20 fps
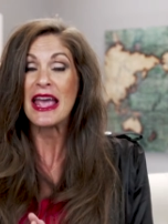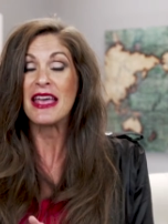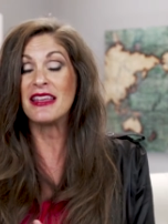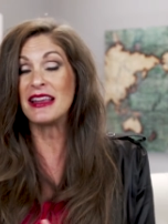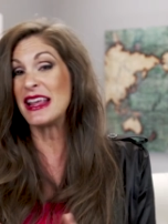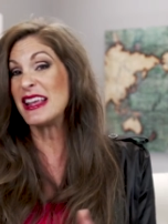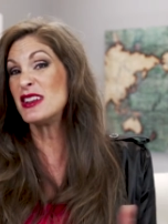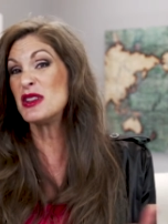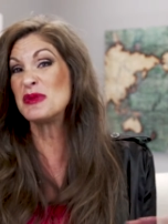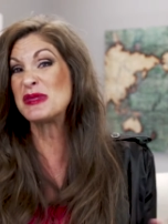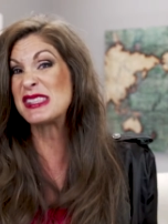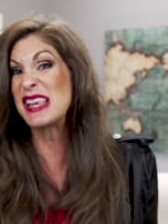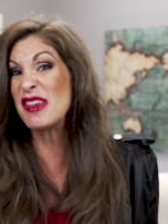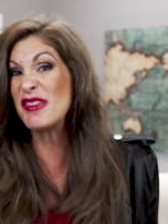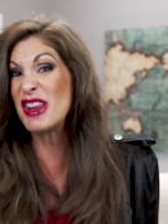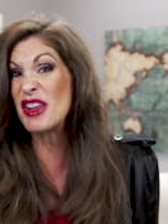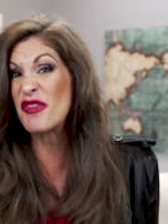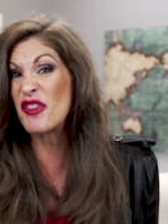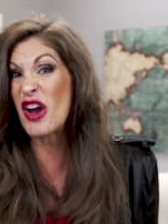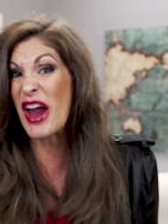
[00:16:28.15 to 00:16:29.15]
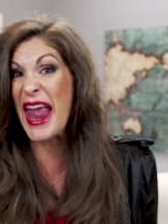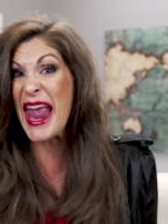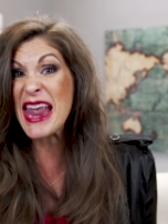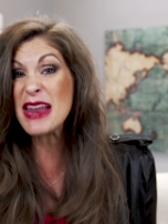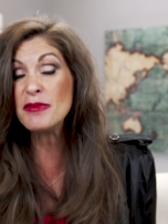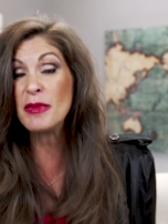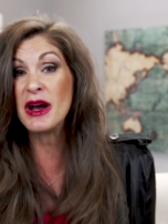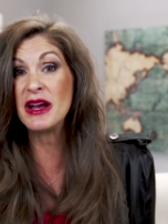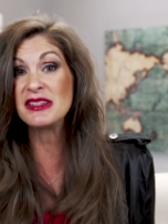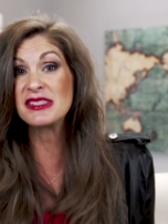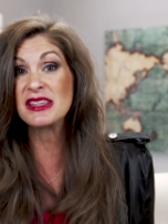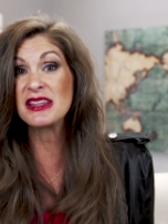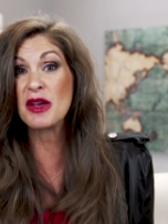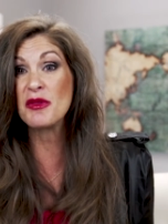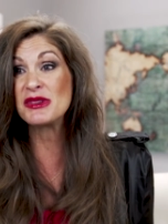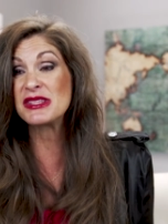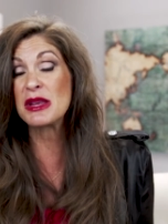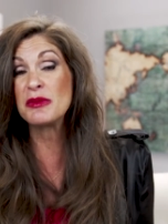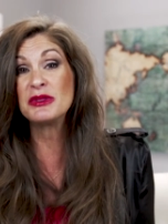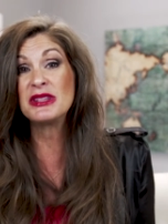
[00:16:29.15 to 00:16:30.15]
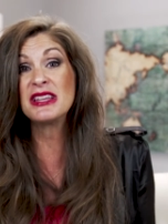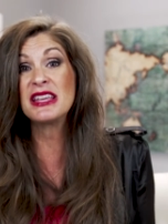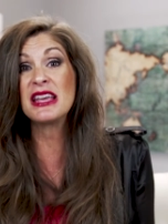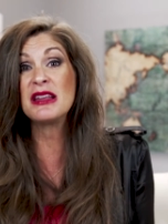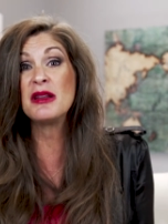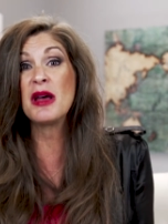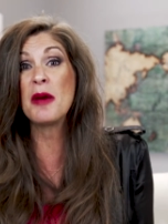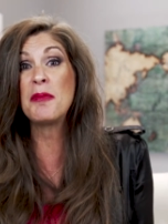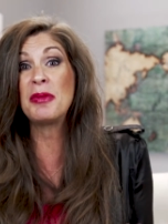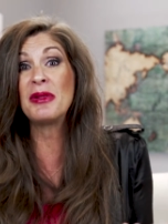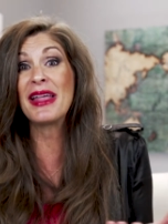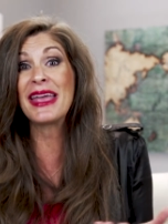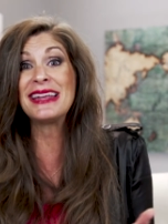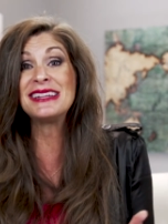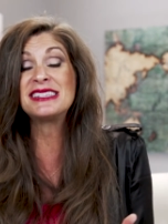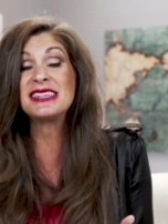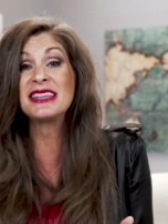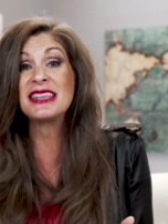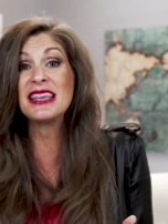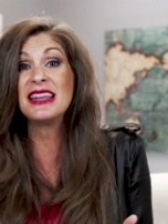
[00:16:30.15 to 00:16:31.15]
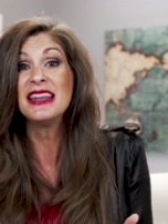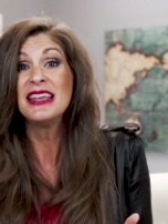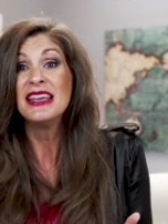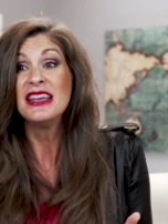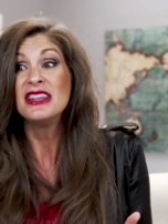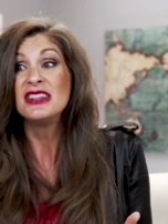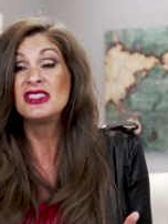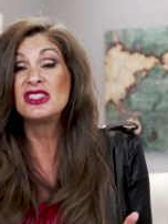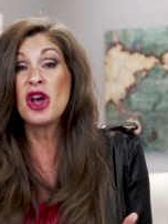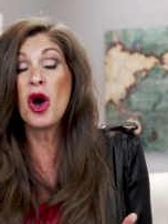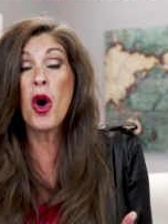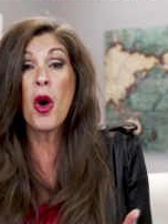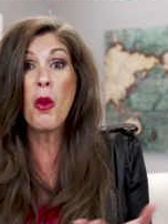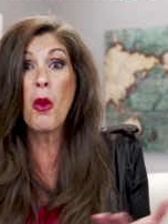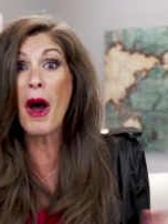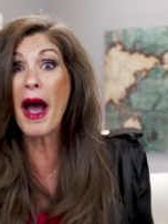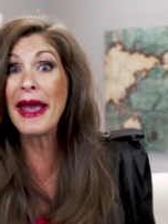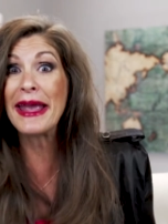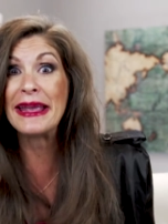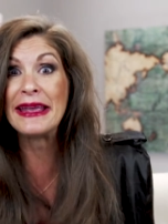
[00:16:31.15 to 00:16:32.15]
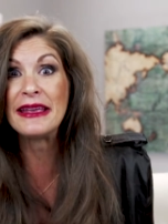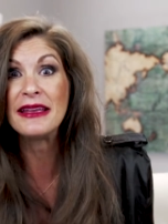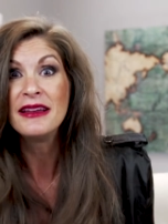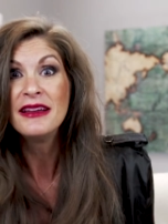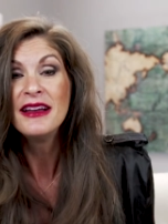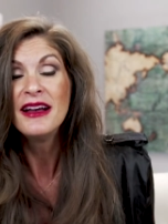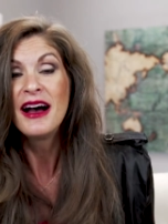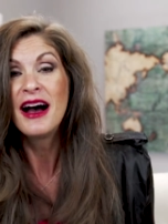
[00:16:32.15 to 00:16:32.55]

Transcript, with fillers: And I ended up saving it for 8 months. And I was able to get a plane ticket to Hawaii,